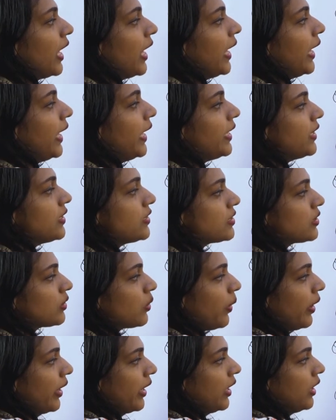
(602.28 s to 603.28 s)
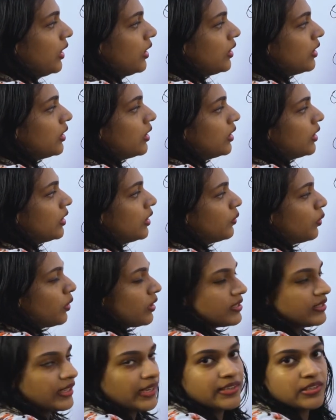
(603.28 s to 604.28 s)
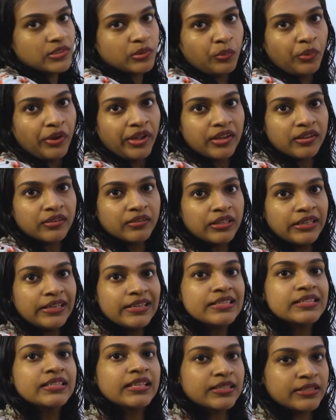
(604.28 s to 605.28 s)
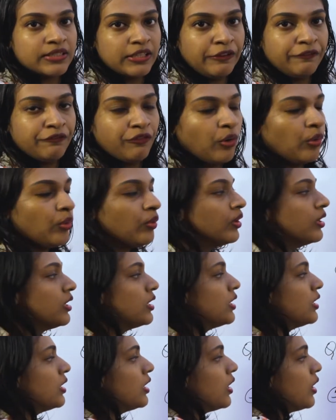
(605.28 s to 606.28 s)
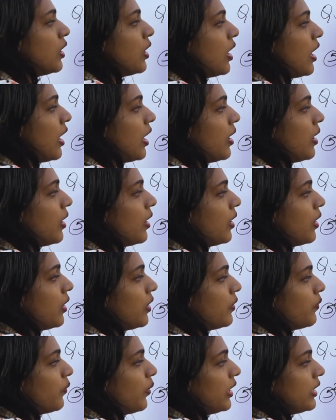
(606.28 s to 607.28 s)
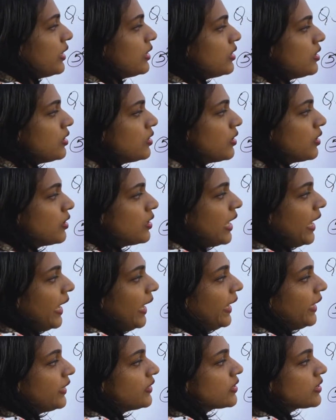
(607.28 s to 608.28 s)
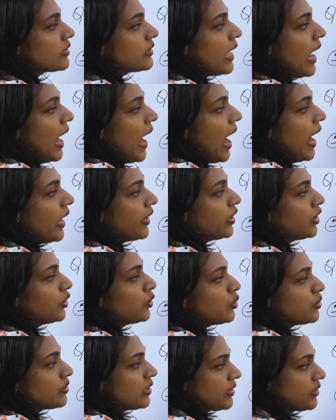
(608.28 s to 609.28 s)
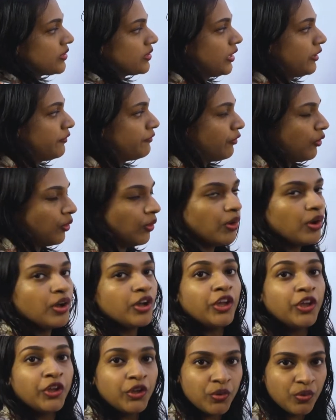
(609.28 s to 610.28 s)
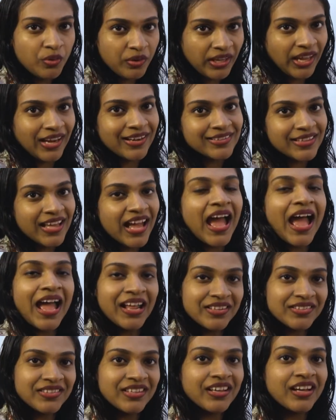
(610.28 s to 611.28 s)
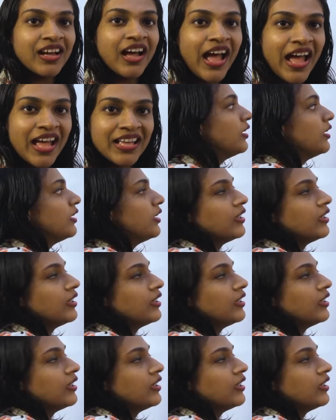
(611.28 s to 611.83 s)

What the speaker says: 8 square. What is 8 square? It is 64. When 8 is added to 64, you get the answer as